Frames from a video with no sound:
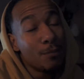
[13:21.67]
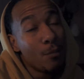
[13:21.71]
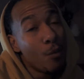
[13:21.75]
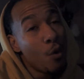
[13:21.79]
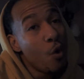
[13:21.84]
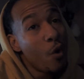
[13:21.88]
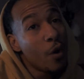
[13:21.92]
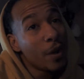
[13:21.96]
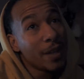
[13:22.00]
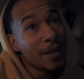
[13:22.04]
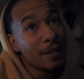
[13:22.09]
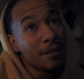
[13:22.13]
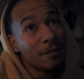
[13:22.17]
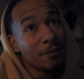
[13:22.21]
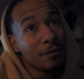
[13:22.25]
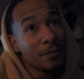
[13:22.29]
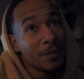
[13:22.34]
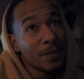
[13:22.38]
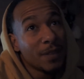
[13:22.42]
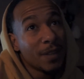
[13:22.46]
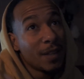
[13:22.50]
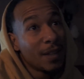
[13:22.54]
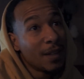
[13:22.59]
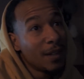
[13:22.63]
Morgan
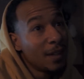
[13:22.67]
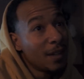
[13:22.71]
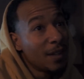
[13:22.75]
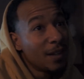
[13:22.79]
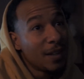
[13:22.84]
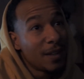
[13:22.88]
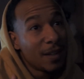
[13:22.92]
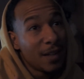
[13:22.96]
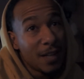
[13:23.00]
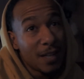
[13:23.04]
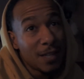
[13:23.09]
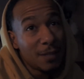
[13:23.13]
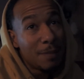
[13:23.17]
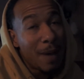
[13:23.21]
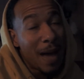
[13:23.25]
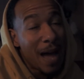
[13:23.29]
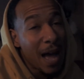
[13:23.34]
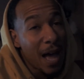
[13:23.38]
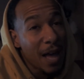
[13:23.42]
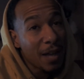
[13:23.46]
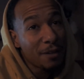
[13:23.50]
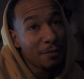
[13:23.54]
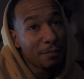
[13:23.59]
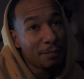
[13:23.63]
is
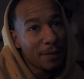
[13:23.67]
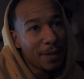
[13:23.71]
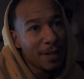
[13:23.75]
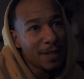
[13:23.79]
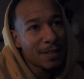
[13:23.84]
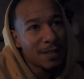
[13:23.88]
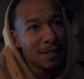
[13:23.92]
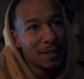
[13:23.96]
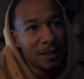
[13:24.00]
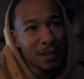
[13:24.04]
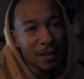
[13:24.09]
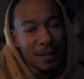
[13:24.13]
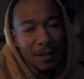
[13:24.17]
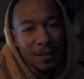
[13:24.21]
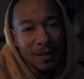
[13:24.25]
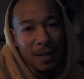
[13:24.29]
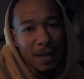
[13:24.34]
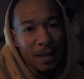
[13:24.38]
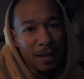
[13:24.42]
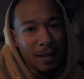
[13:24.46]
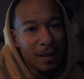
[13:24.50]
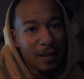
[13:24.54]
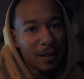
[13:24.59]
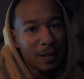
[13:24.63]
behind the fence looking
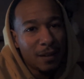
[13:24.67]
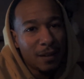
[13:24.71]
at